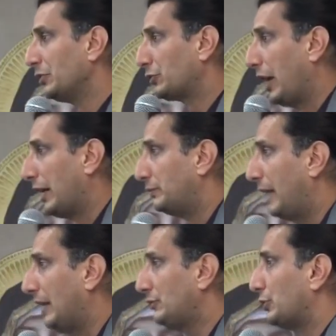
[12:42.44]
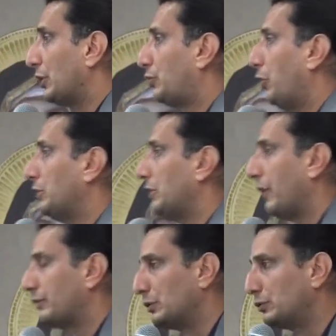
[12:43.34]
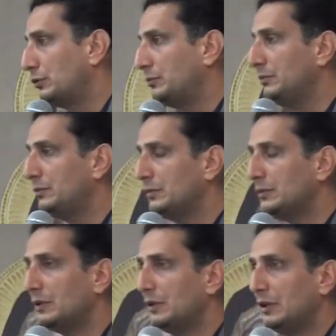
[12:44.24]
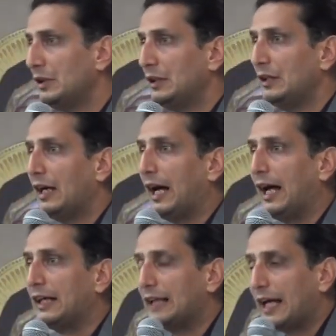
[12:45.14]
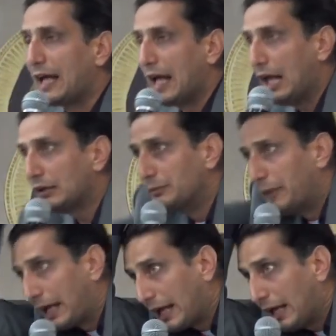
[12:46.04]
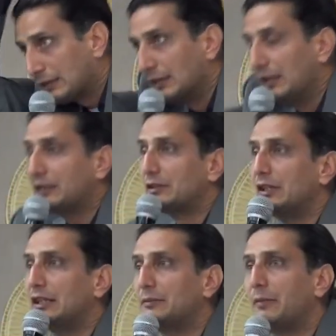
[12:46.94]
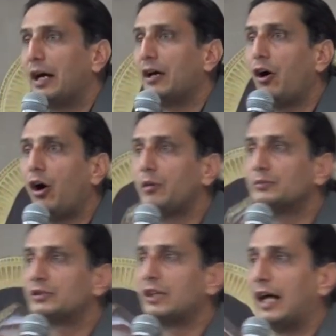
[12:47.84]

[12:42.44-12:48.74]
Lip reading: So I ran to the corner of the room and I held my head literally in my arms